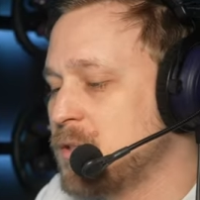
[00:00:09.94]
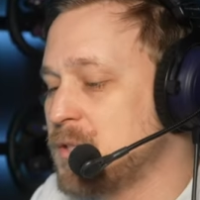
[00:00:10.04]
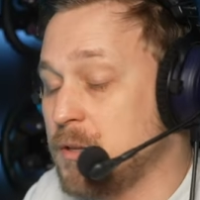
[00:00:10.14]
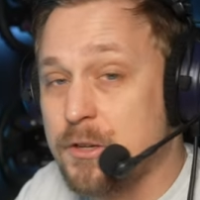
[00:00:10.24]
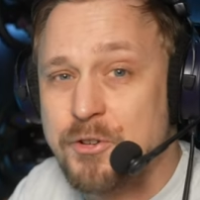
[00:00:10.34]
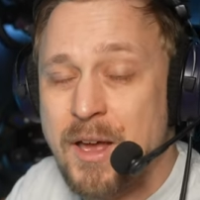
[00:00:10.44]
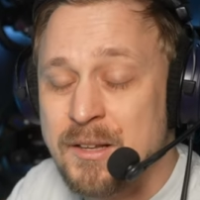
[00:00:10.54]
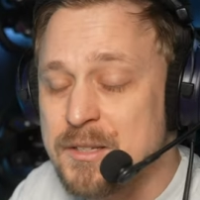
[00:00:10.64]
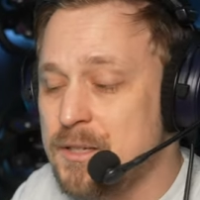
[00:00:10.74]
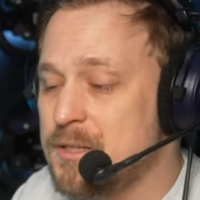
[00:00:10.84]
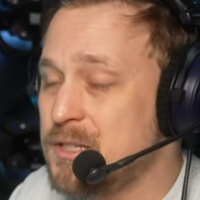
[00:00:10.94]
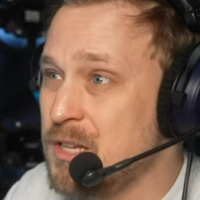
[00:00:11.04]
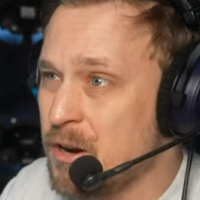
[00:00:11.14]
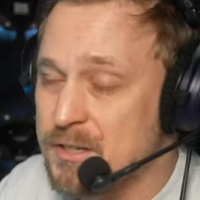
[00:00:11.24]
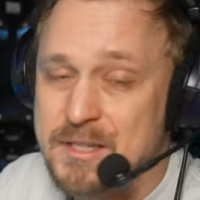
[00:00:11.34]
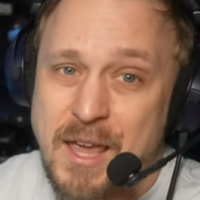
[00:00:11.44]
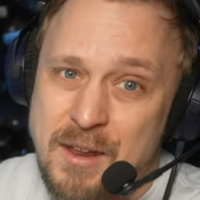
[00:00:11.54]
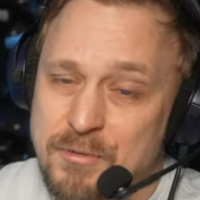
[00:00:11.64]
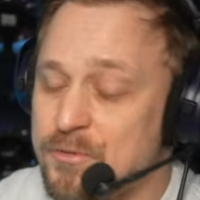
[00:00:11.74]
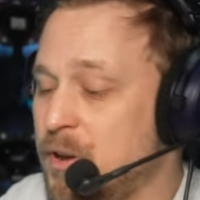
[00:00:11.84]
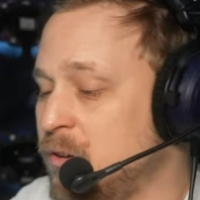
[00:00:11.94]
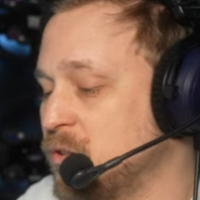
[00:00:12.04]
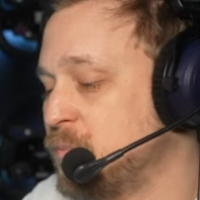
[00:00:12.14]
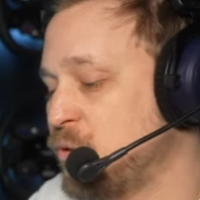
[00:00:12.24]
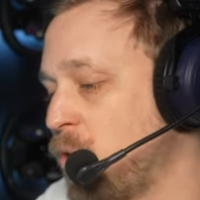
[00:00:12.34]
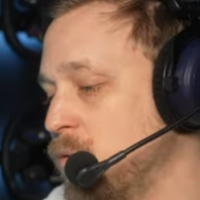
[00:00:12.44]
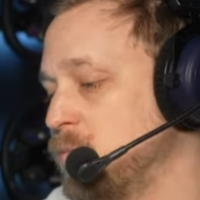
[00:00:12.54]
is the Creality CR Scan Ferret Pro.